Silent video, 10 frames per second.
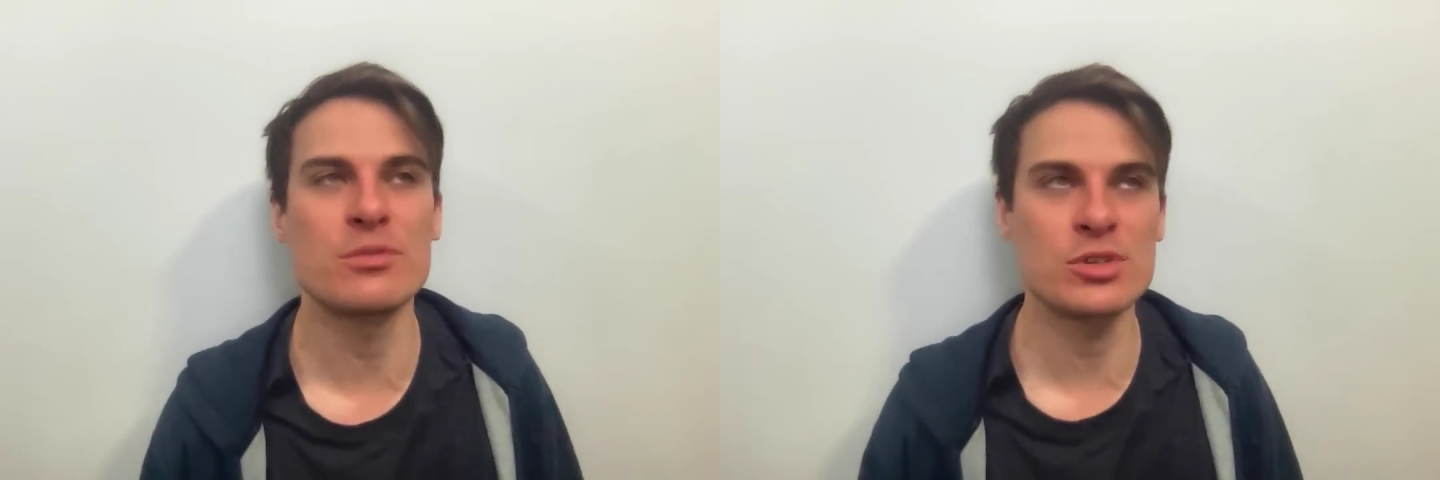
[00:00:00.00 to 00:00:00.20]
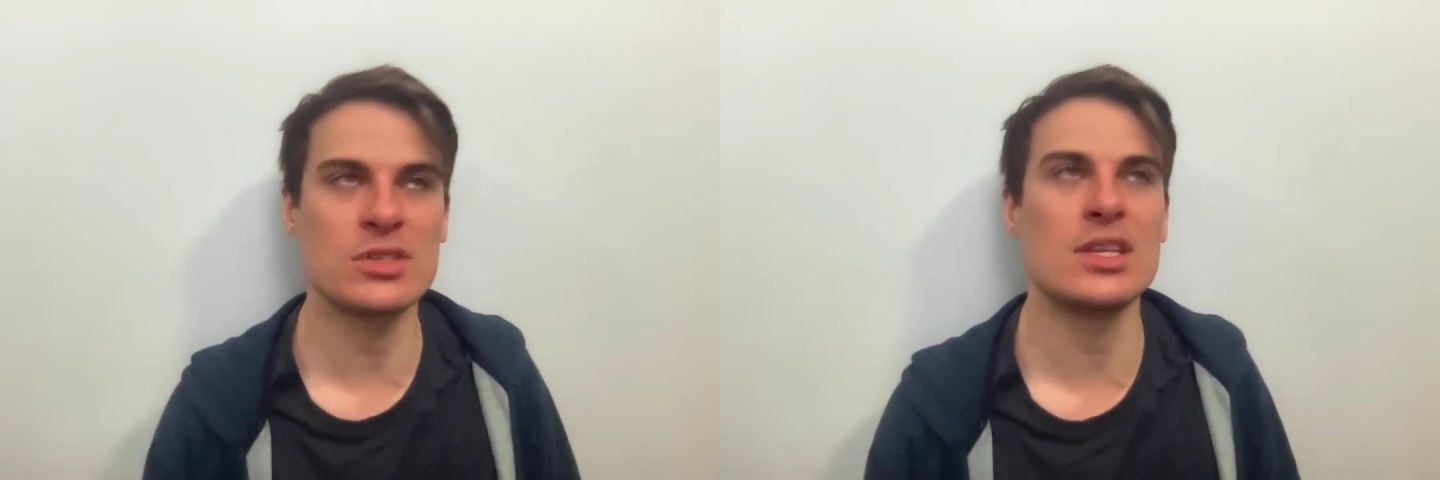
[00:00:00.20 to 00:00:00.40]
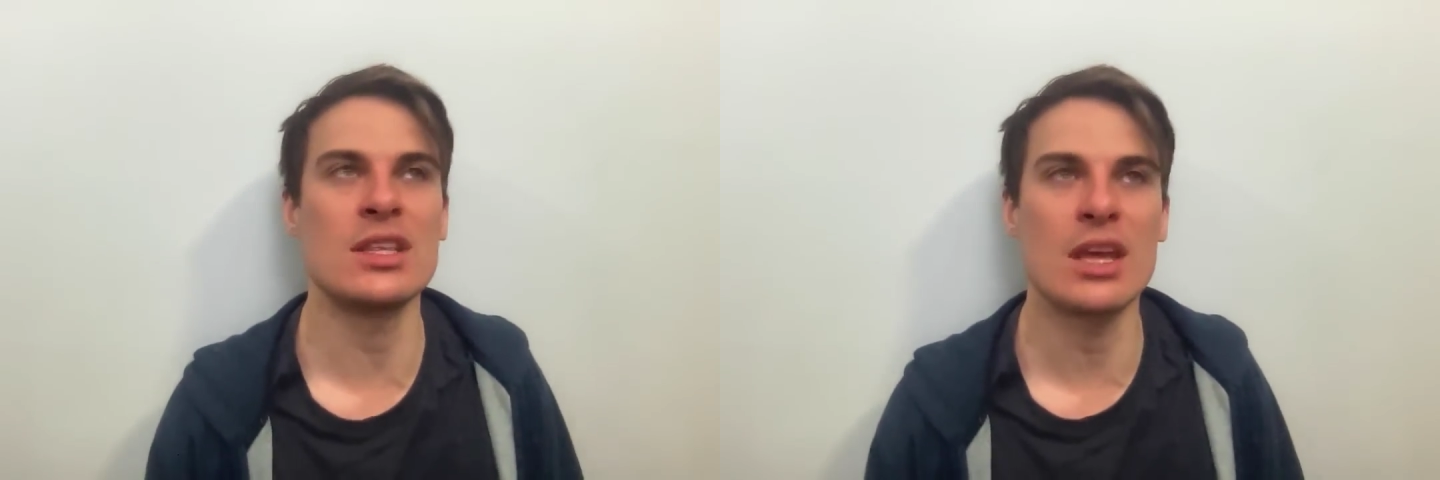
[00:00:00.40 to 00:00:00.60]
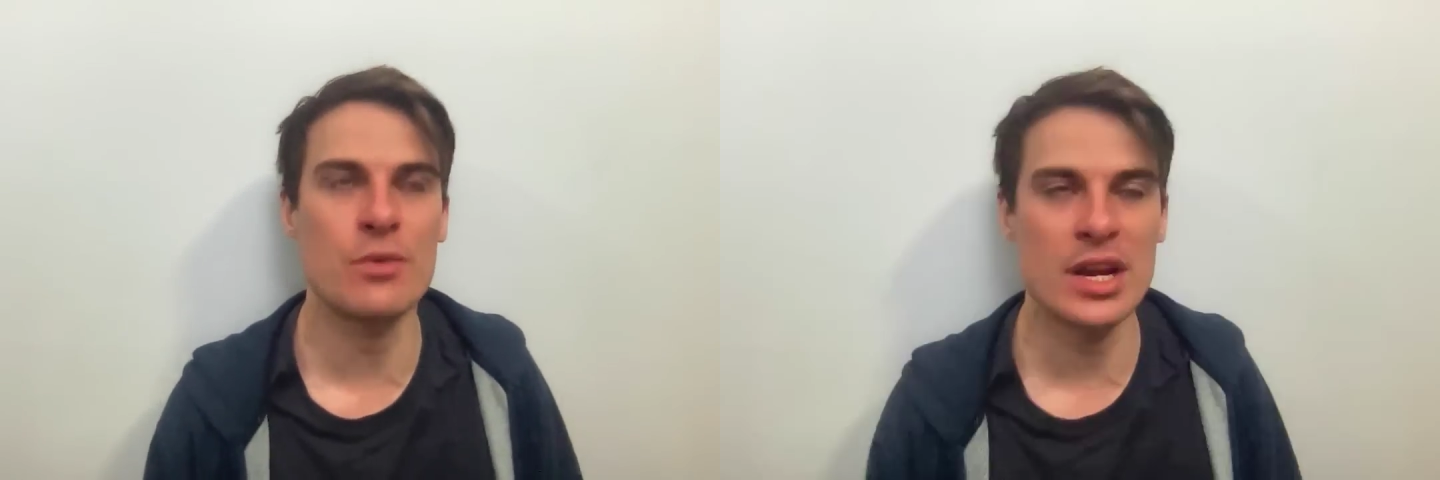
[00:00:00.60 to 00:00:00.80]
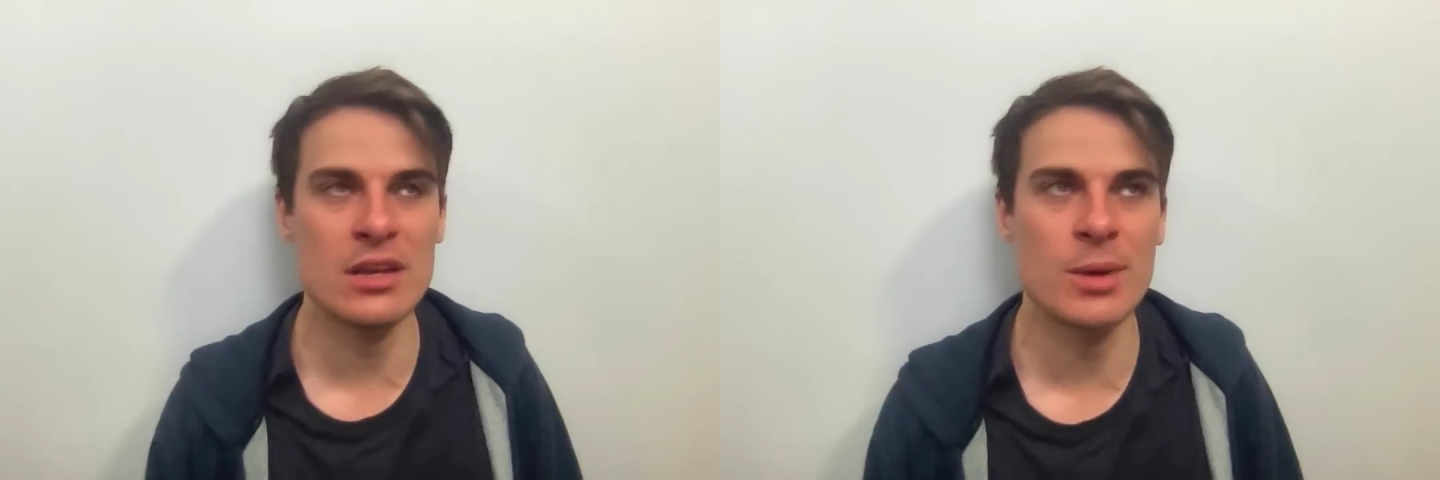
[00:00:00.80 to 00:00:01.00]
just sitting there
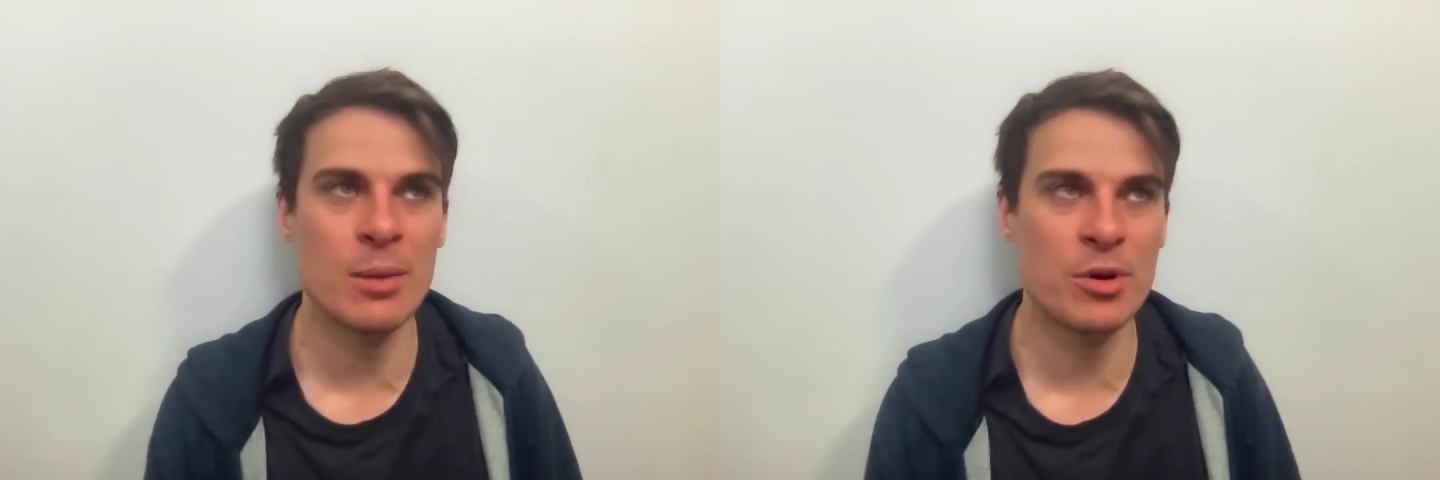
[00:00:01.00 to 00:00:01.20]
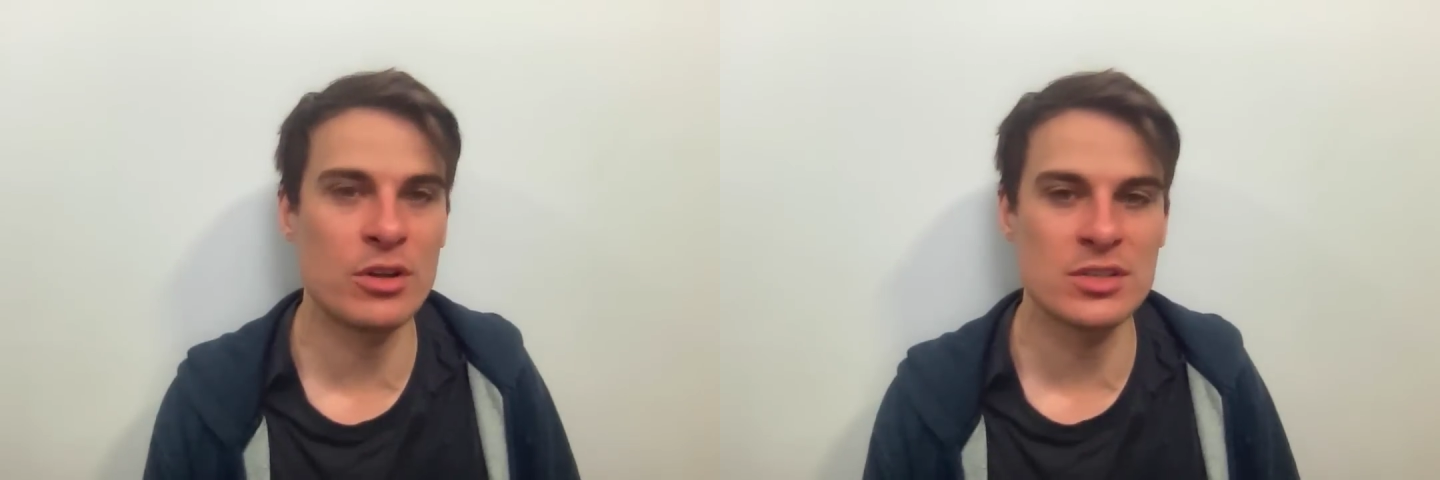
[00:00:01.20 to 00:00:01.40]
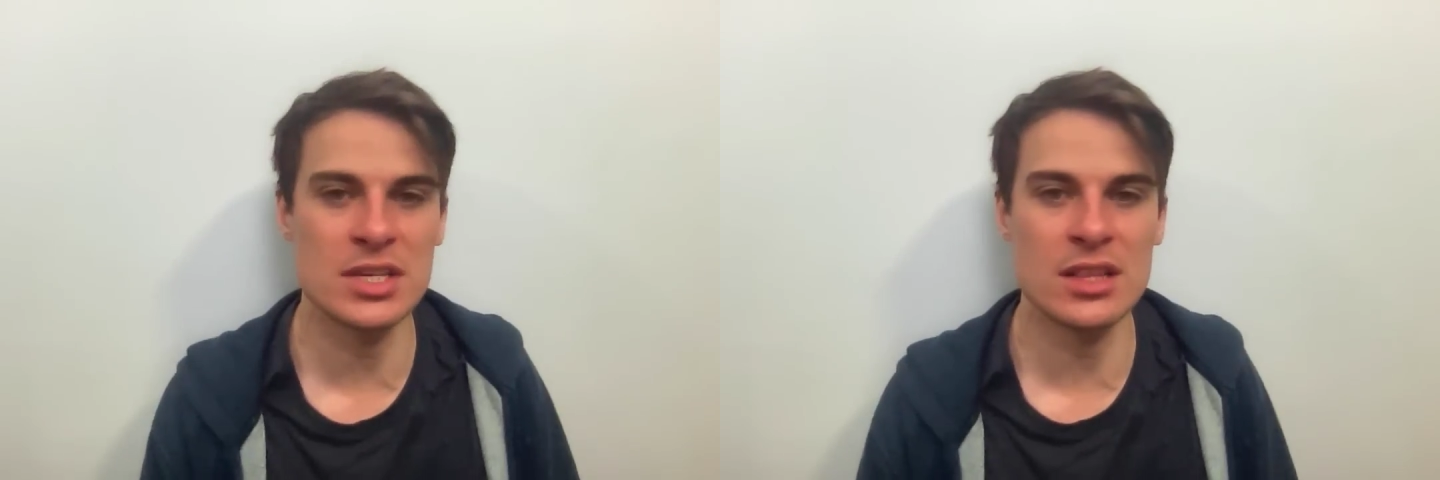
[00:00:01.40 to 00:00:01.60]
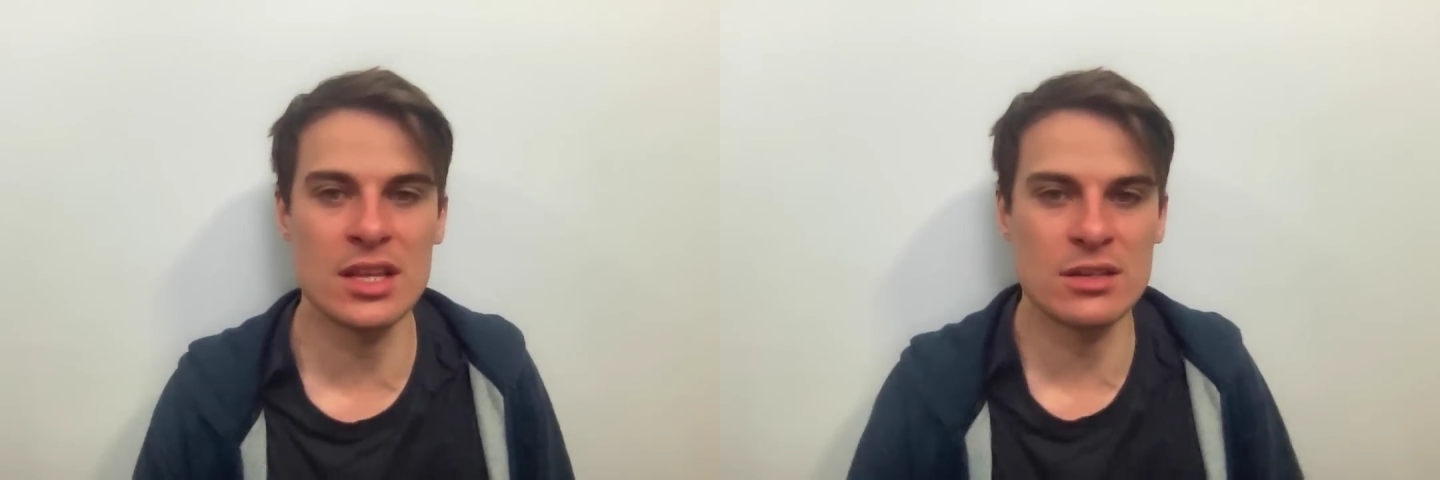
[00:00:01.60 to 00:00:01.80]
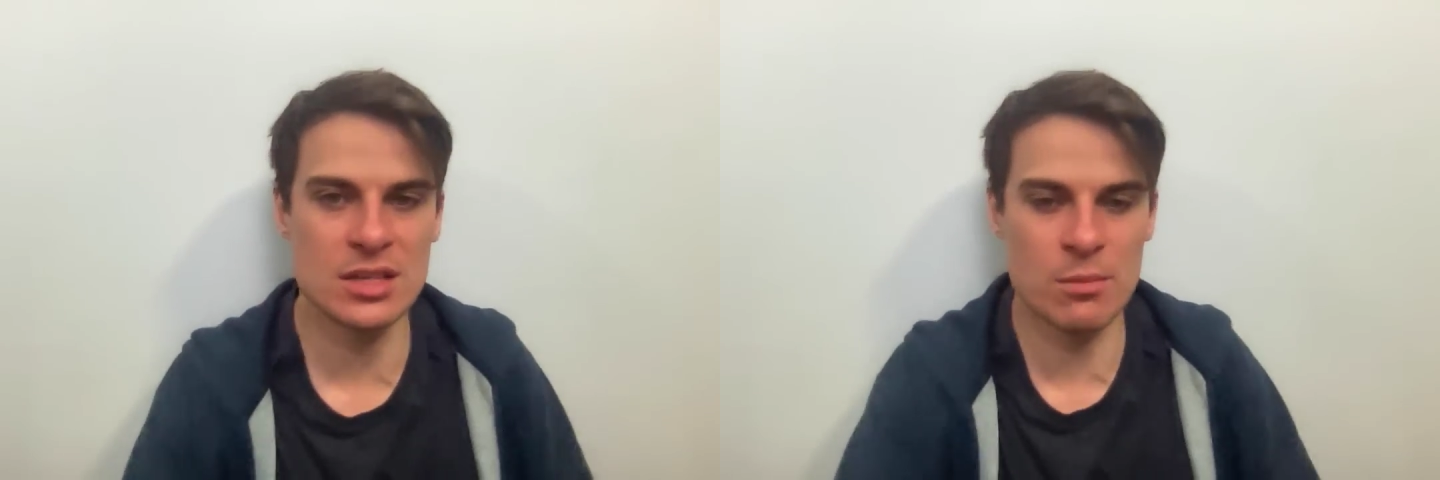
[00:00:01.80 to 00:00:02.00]
reading about policy, and then
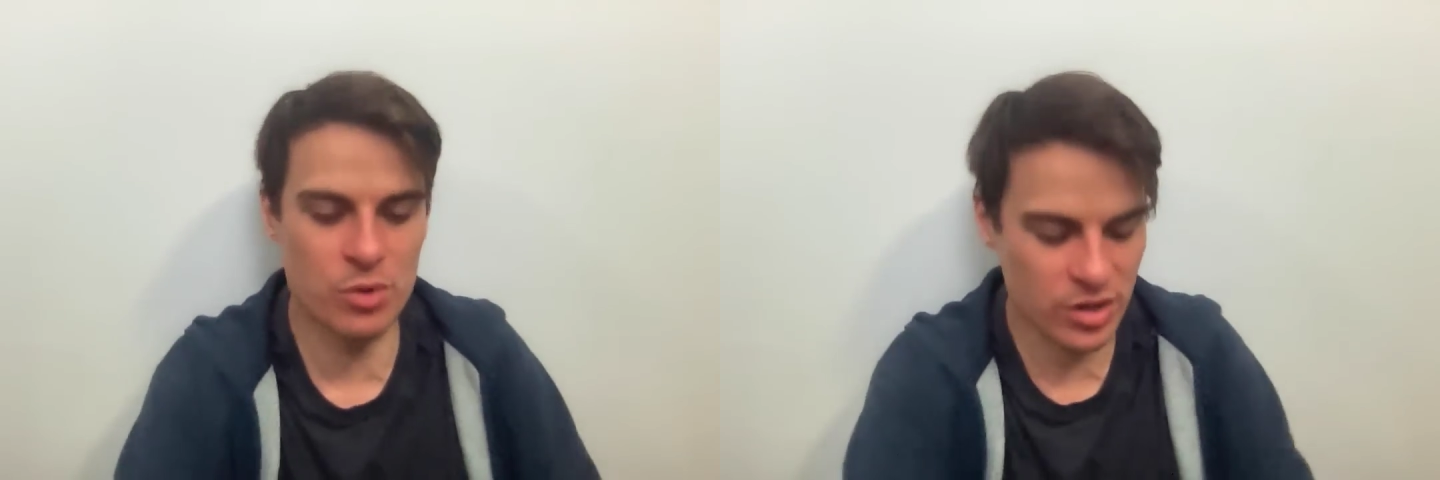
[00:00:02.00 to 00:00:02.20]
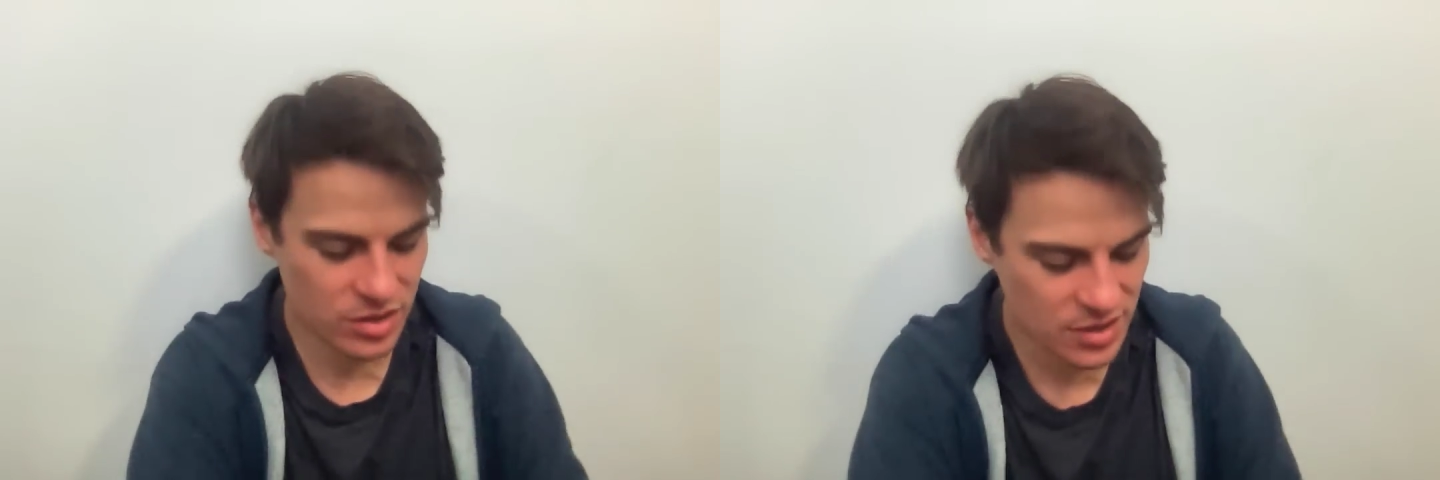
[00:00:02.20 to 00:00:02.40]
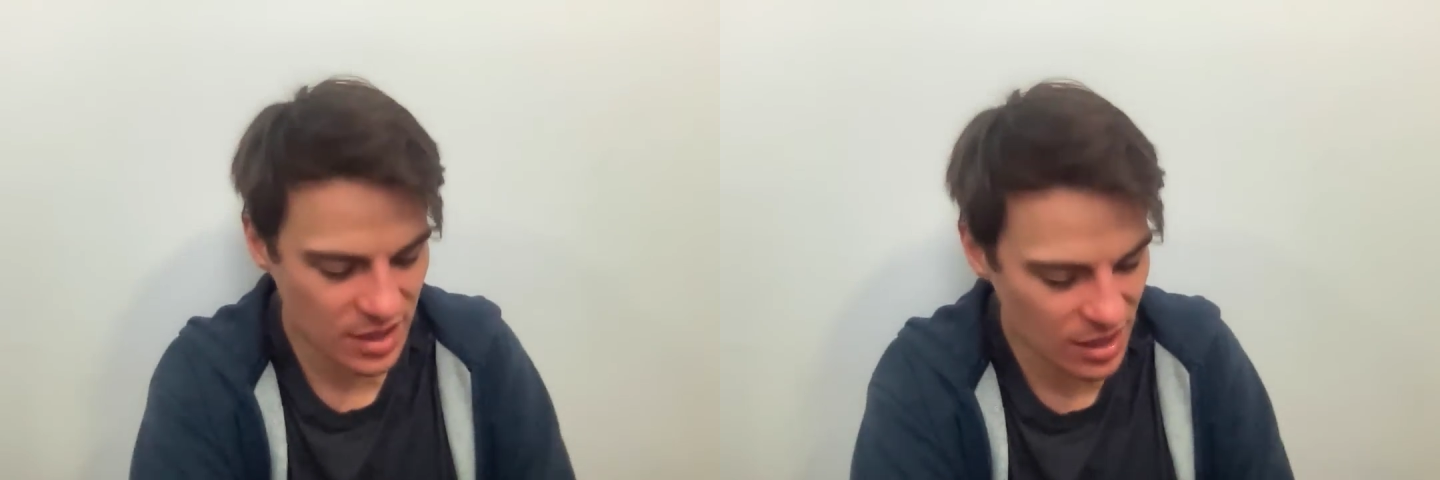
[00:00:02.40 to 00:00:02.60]
at some point I just think,